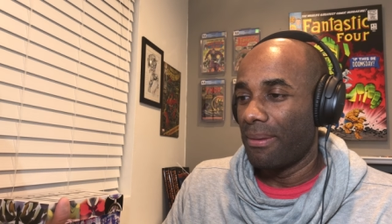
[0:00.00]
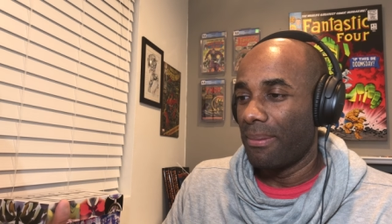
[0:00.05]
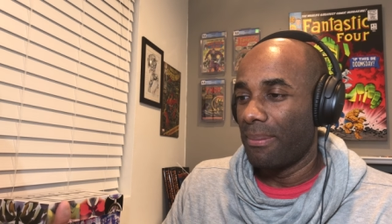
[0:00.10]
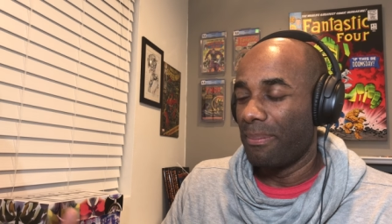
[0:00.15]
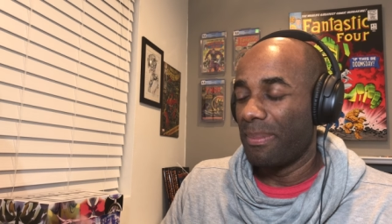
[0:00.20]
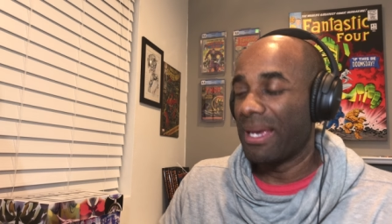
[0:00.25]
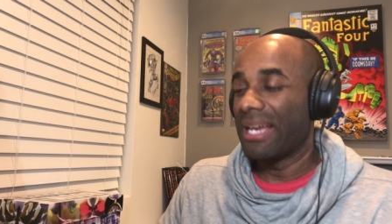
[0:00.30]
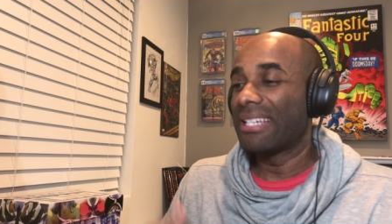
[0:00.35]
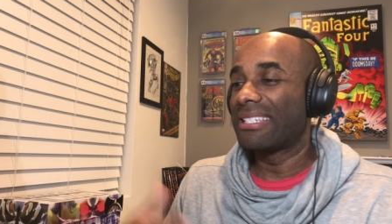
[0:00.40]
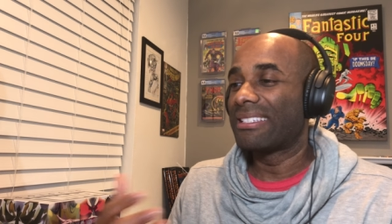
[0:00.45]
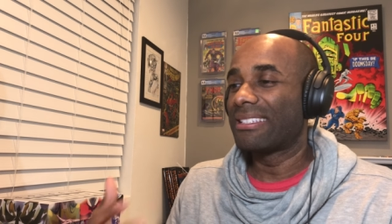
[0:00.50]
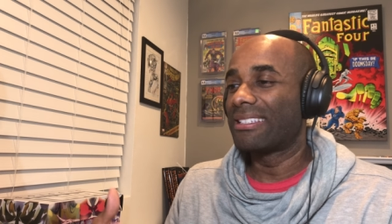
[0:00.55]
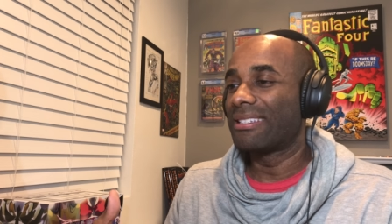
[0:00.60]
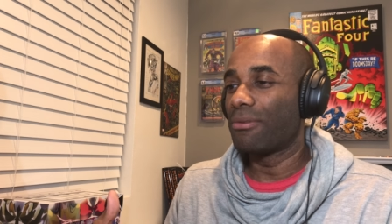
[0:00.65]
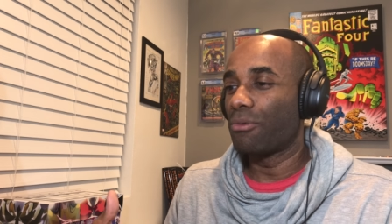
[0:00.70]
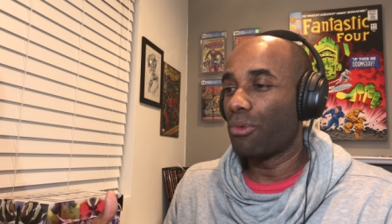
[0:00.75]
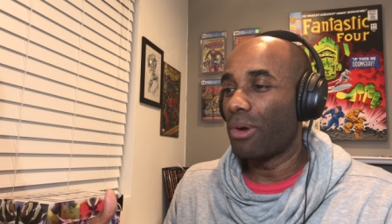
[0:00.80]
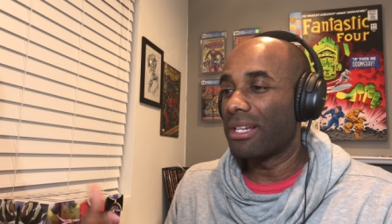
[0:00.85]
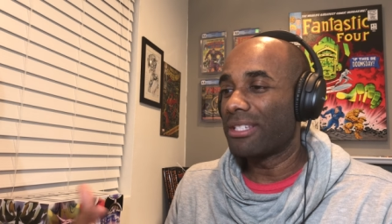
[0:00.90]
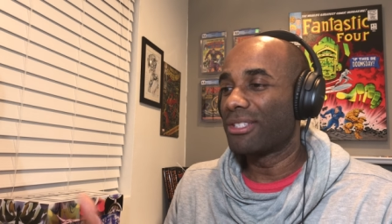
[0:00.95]

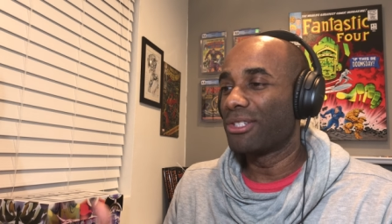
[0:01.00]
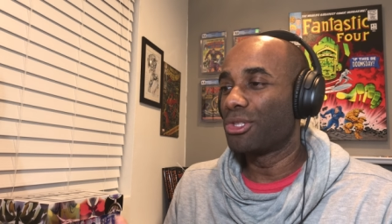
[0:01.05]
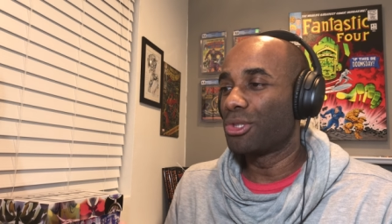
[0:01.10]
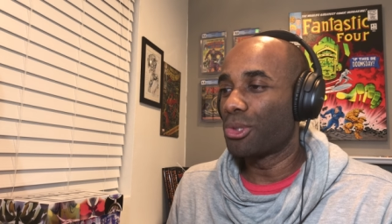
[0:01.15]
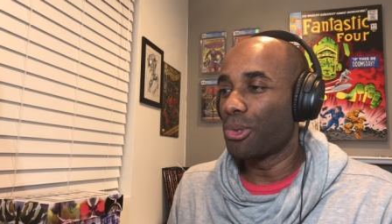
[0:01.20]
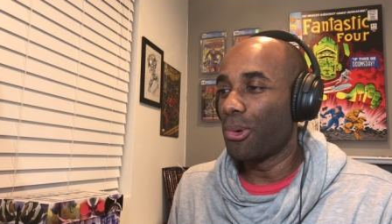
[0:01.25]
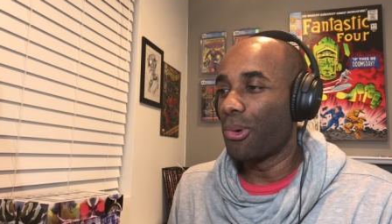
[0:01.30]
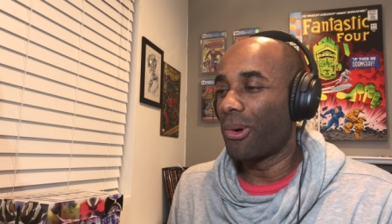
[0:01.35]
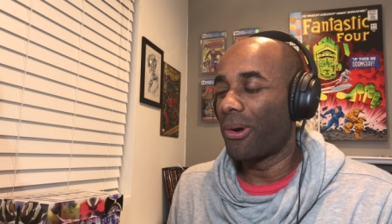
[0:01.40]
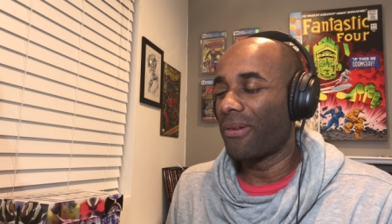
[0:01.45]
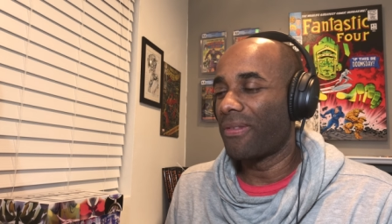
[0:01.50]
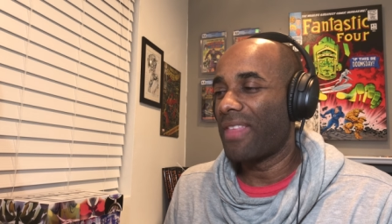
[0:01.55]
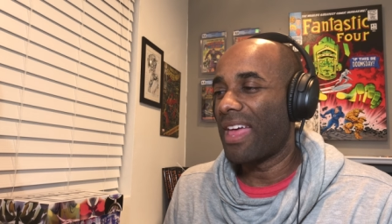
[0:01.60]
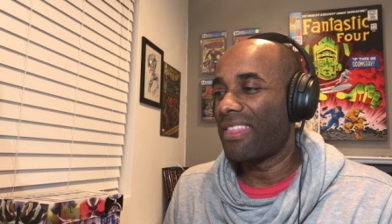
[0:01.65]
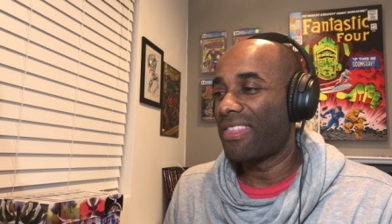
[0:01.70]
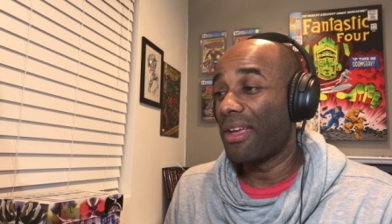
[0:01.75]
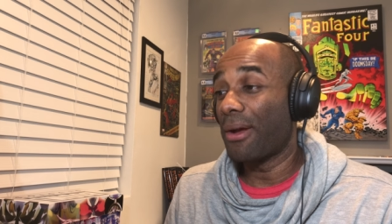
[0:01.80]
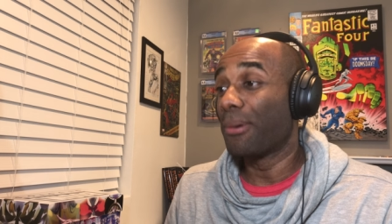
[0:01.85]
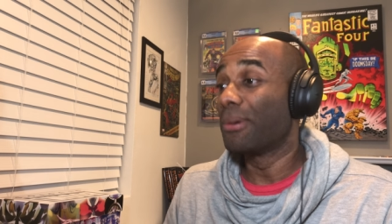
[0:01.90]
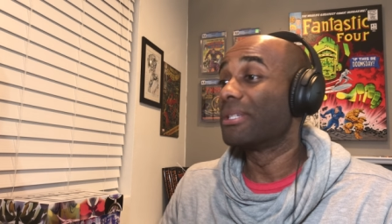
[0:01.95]
because rest assured
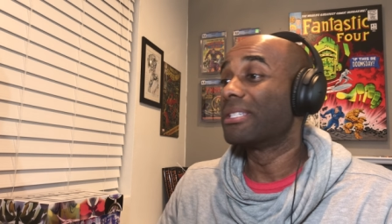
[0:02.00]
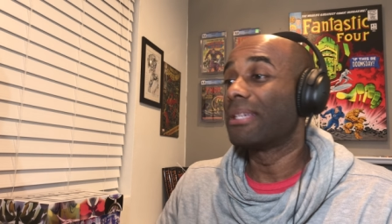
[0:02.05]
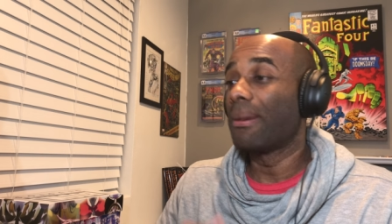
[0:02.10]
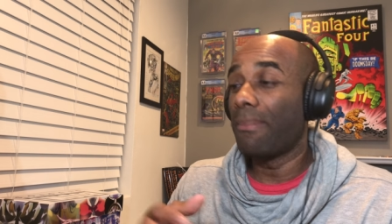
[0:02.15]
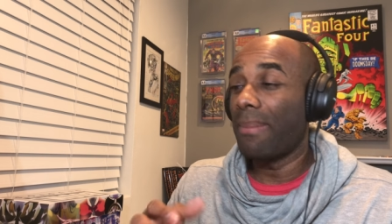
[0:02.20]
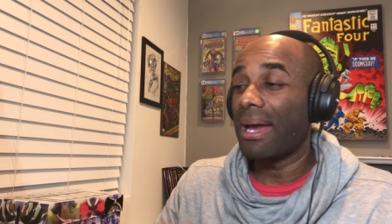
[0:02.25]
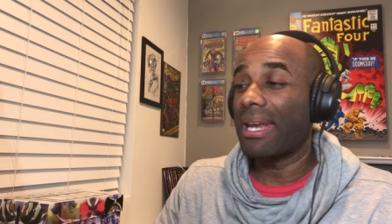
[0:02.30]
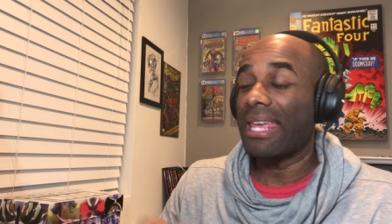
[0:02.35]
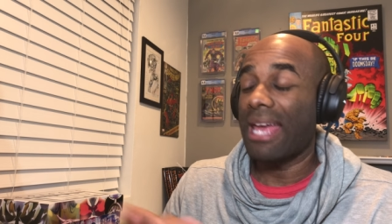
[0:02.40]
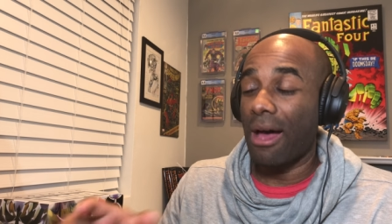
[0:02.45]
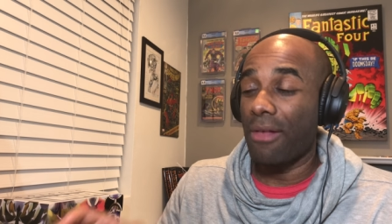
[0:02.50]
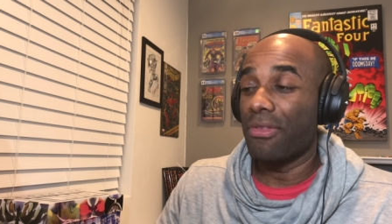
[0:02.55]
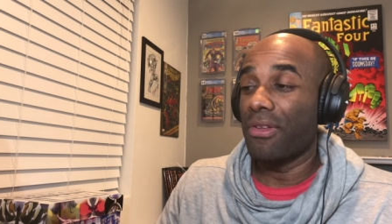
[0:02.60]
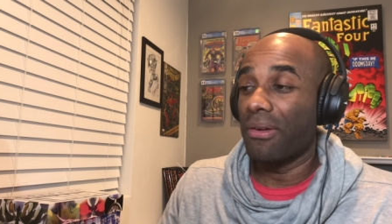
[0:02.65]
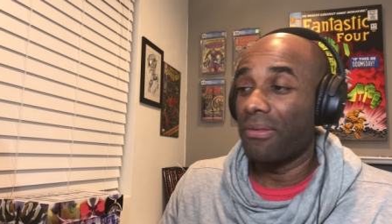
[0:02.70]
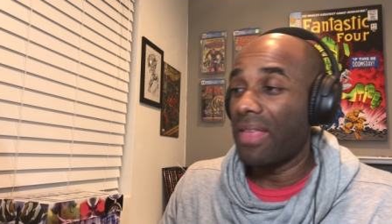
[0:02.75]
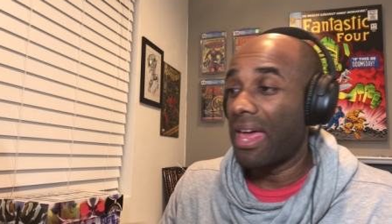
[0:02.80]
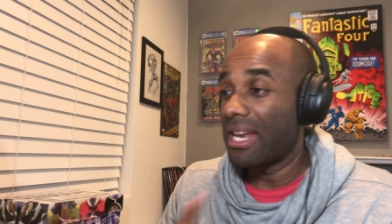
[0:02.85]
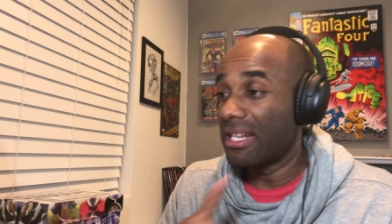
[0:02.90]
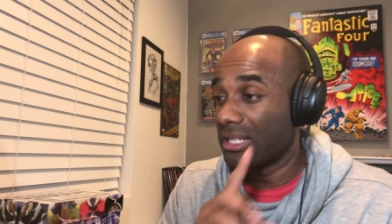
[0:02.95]
that there is somebody out
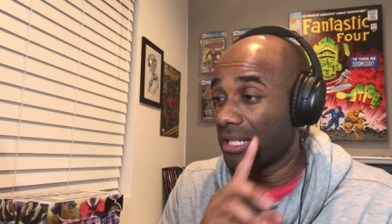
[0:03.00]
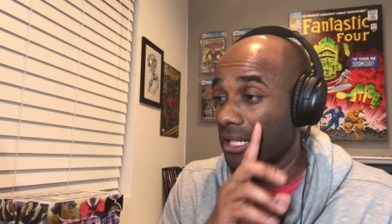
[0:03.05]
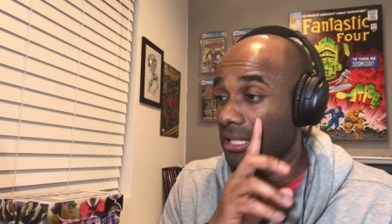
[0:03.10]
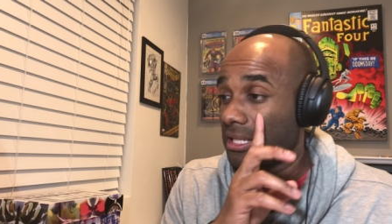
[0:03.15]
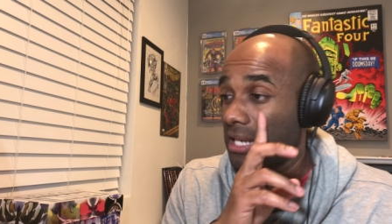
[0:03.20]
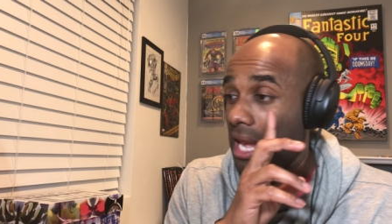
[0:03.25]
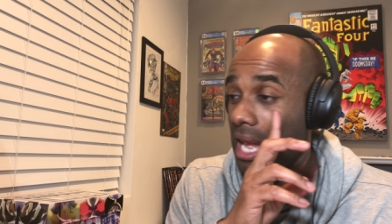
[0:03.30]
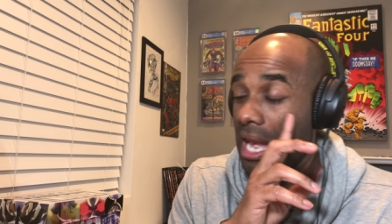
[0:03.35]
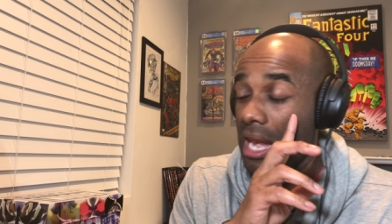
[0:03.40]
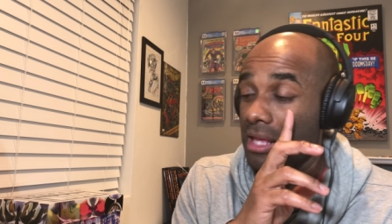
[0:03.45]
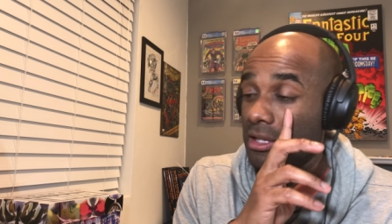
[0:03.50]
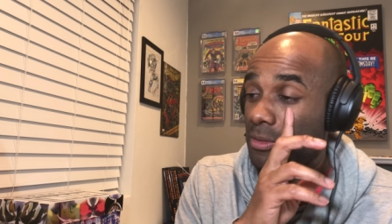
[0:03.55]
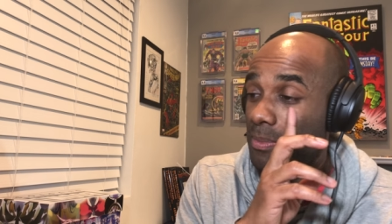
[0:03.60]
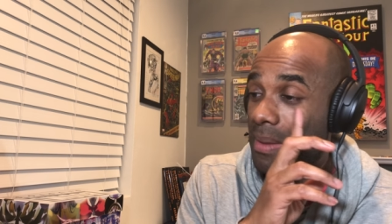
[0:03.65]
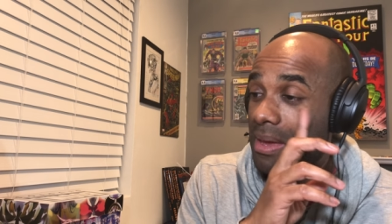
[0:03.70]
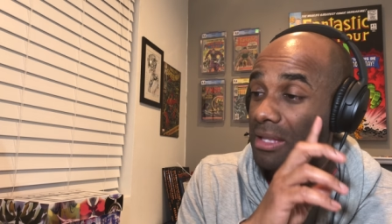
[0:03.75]
there that is listening and it's,